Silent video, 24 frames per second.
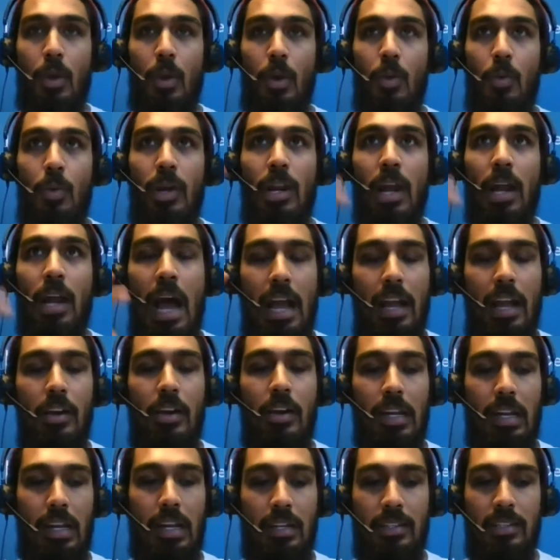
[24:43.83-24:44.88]
what
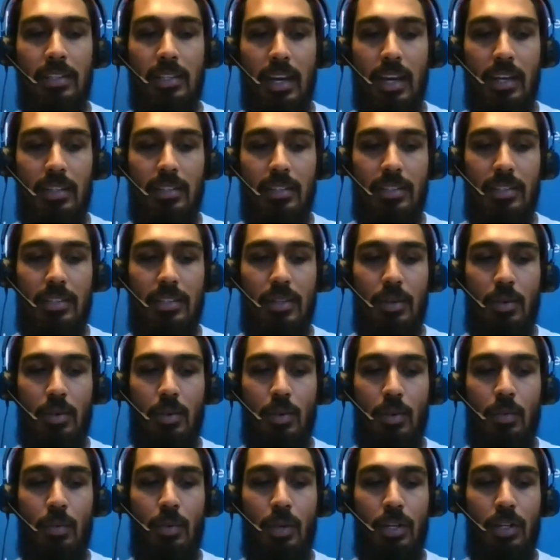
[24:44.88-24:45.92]
hiring insights
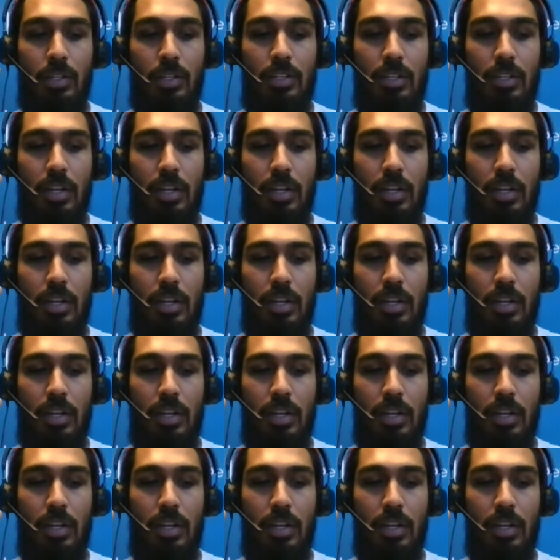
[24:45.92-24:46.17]
would